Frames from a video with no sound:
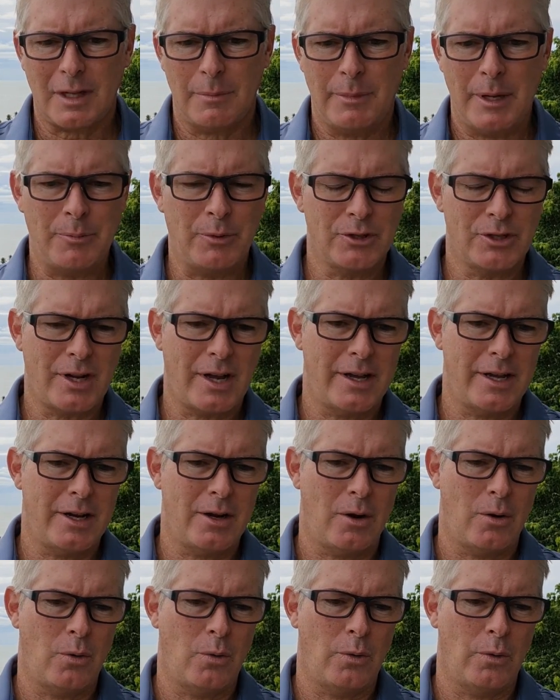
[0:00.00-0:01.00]
people say, you
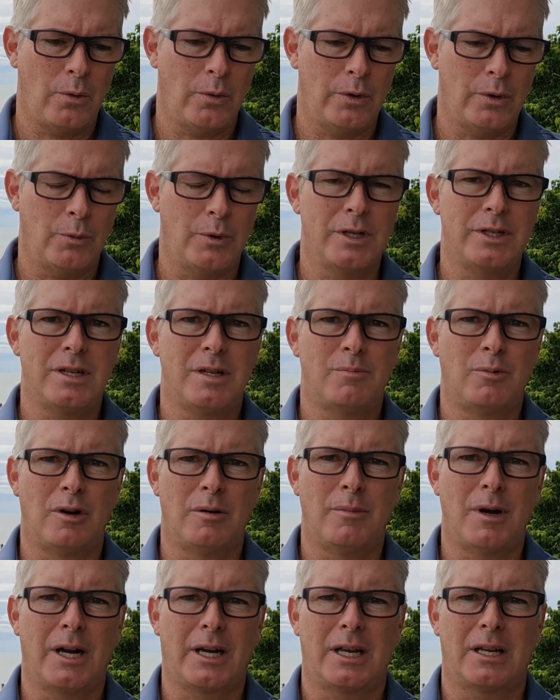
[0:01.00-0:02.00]
know, when's this
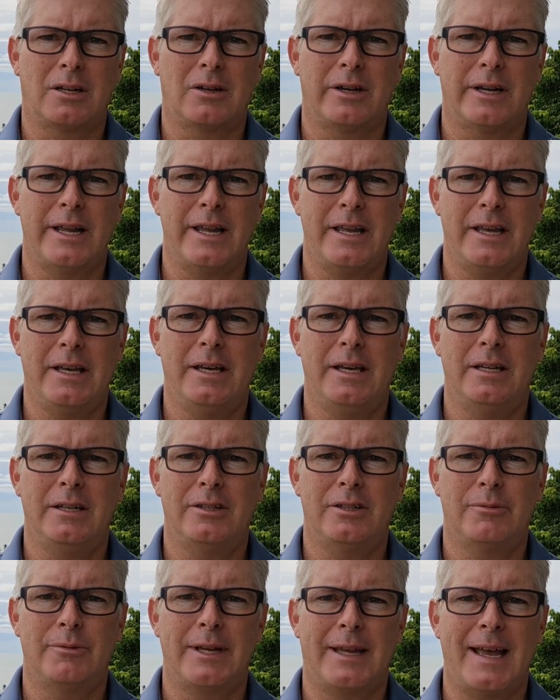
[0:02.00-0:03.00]
bull market going to
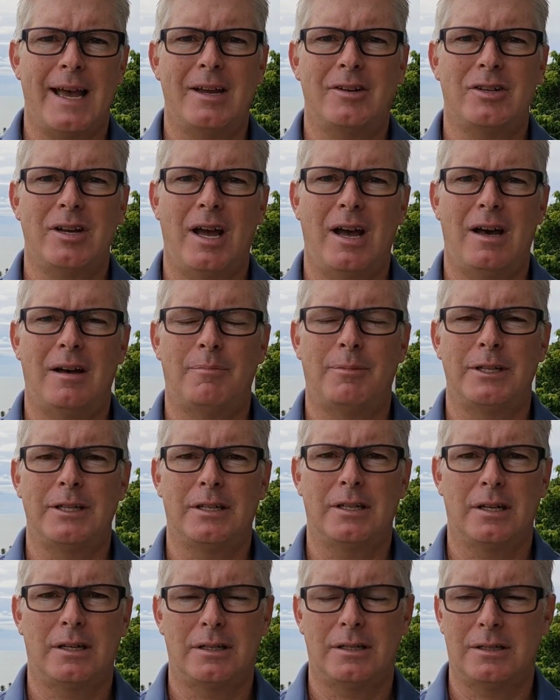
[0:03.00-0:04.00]
end? Should we cash out?
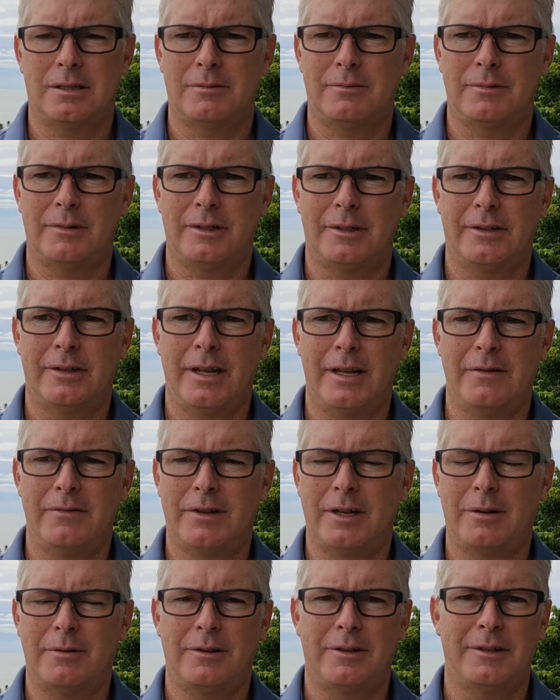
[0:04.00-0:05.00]
Please tell us,
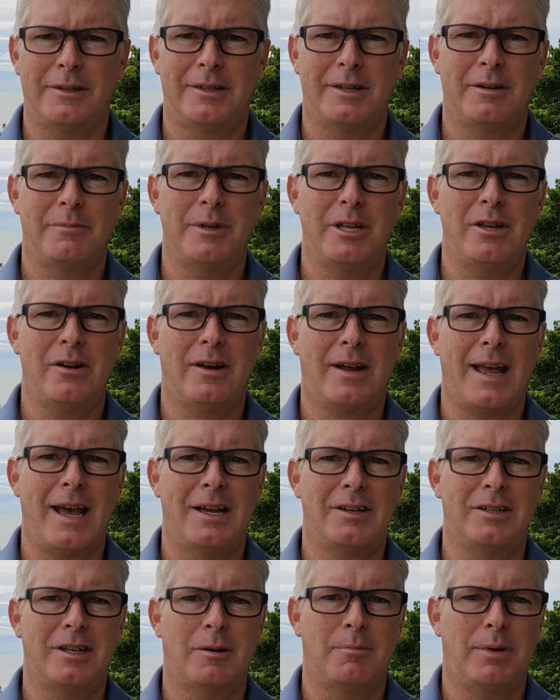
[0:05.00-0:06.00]
Dave, tell me your
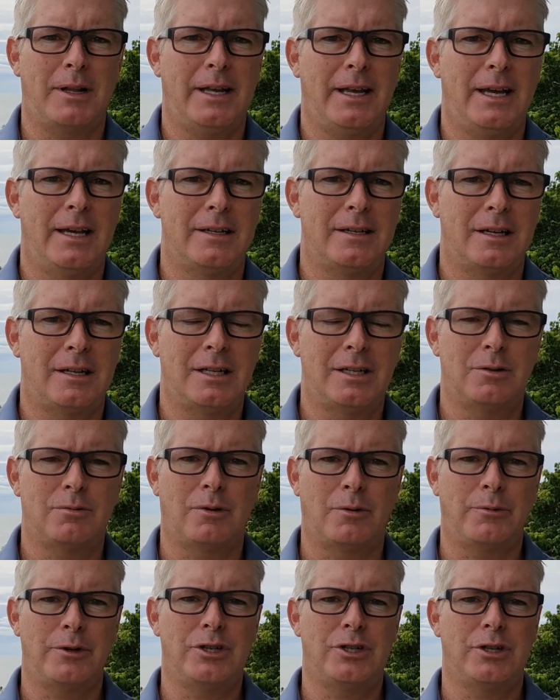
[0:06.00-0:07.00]
cash out plan. Tell us
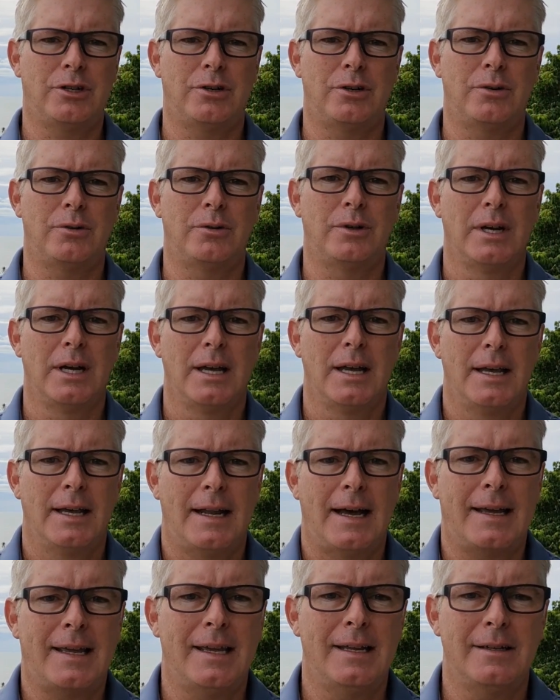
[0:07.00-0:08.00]
what we should do.
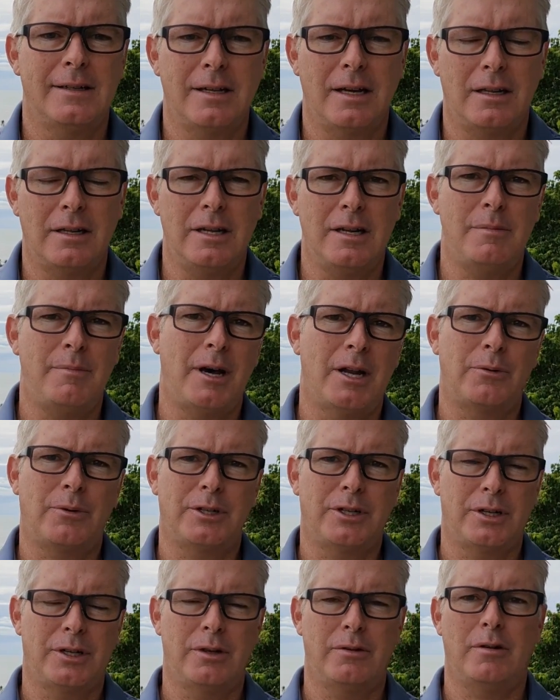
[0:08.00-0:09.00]
I can't tell anybody
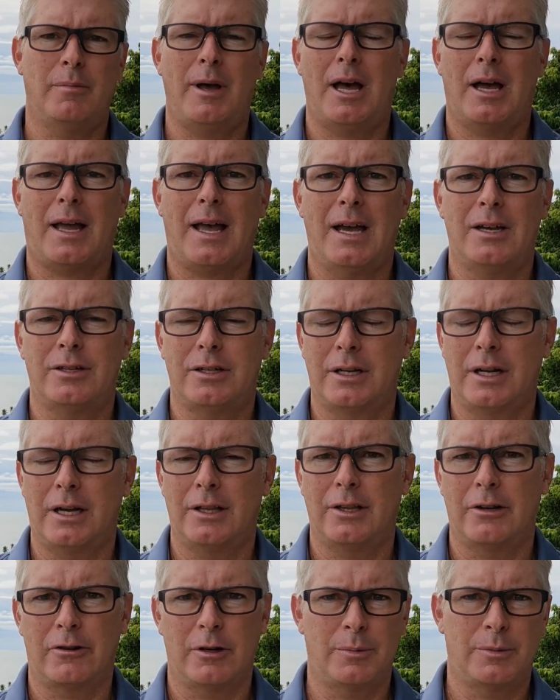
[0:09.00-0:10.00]
what to do about cashing
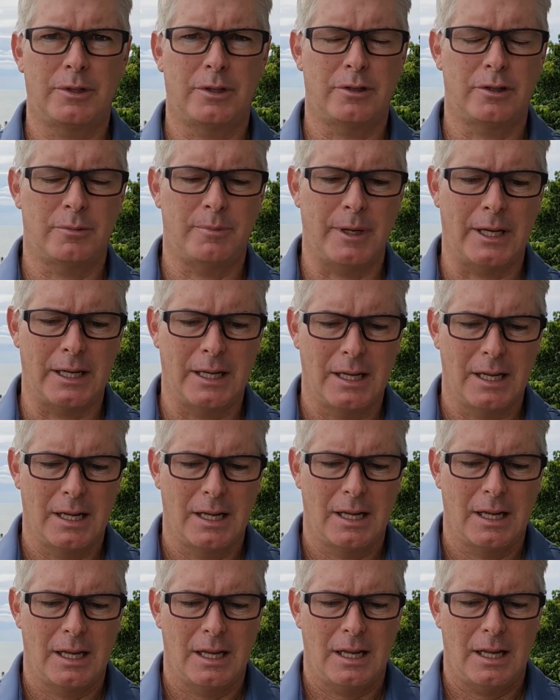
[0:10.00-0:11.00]
out the cryptos, but
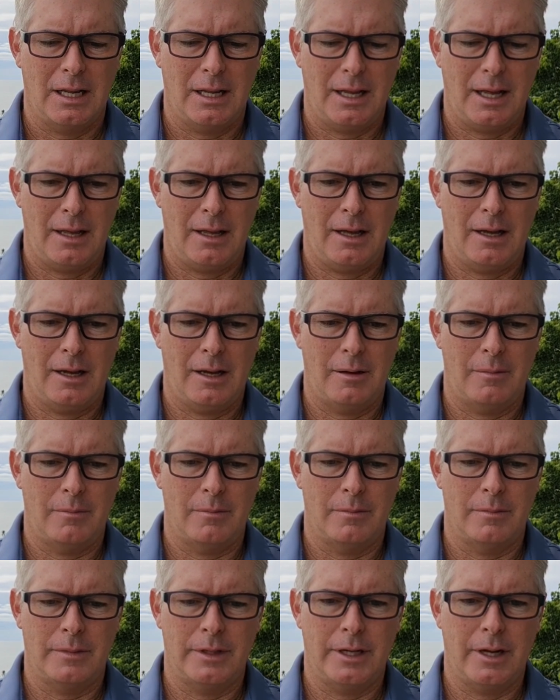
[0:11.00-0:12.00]

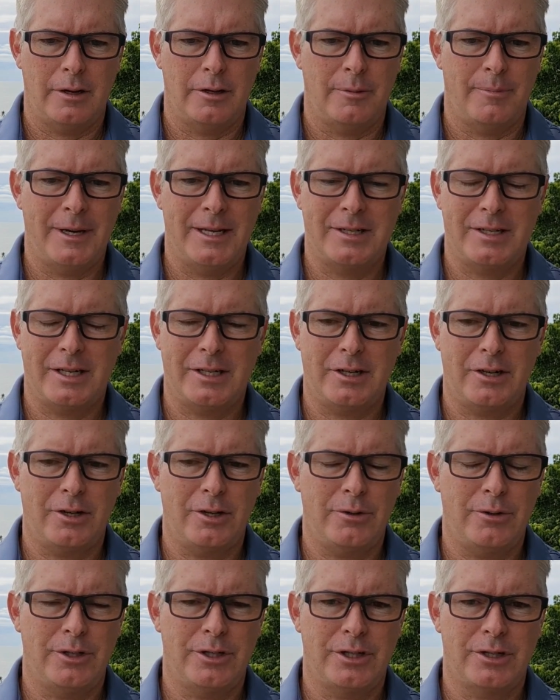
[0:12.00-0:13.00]
the best thing to
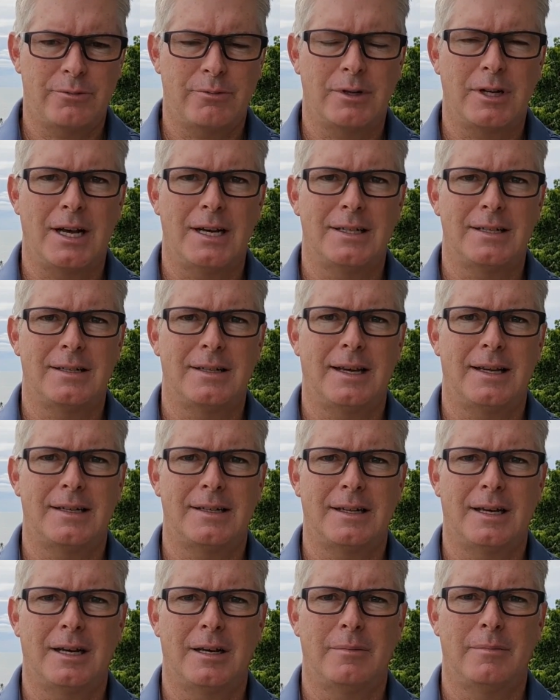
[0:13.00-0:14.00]
do is just realize that,